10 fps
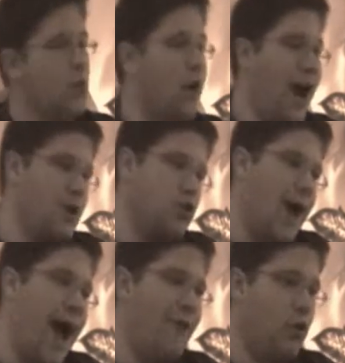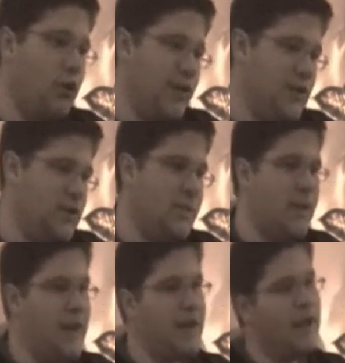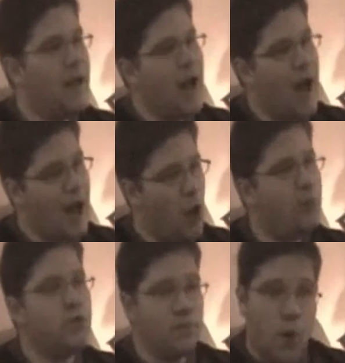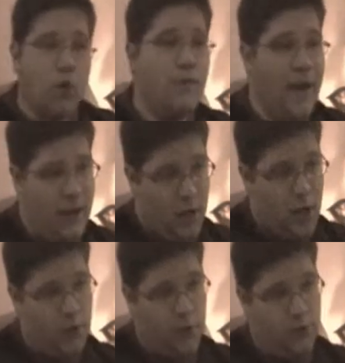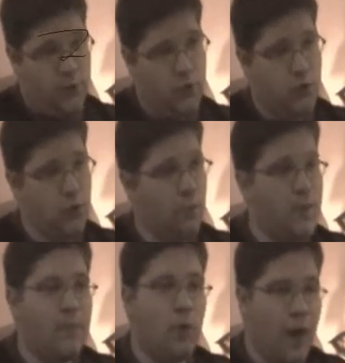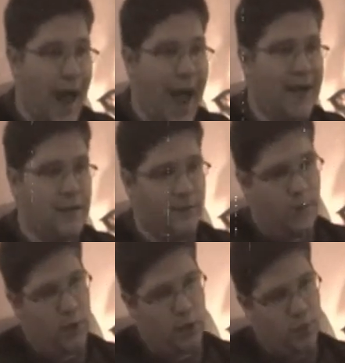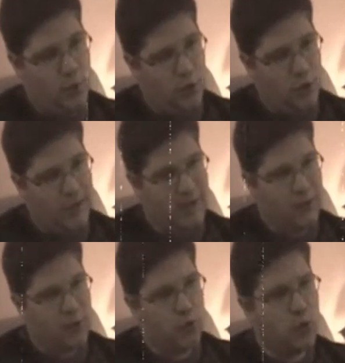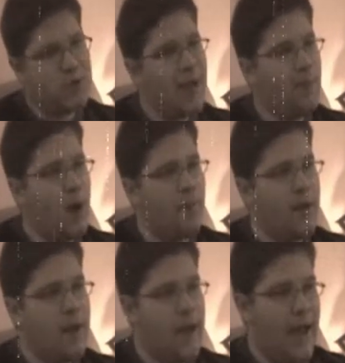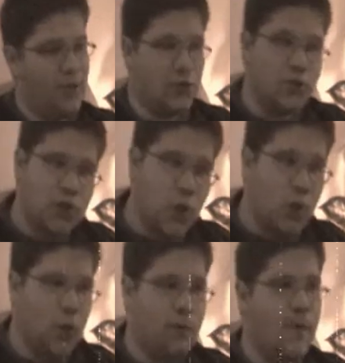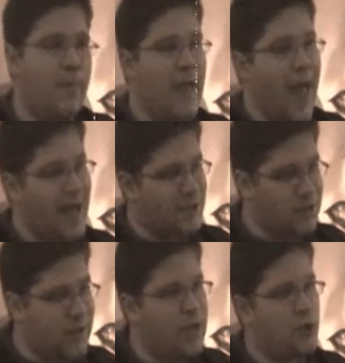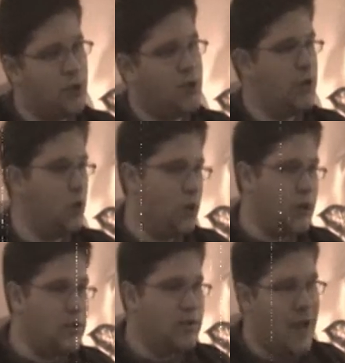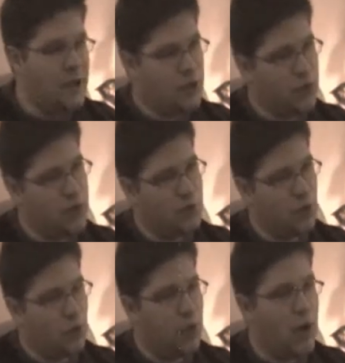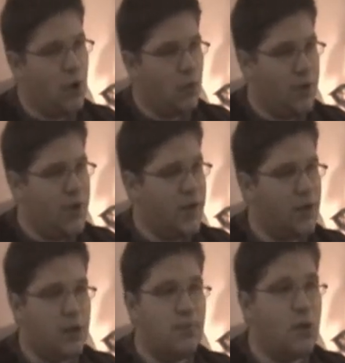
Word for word: So when I travel and speak, I hope to motivate others to be more active in their communities, to step up and serve as leaders in organizations or within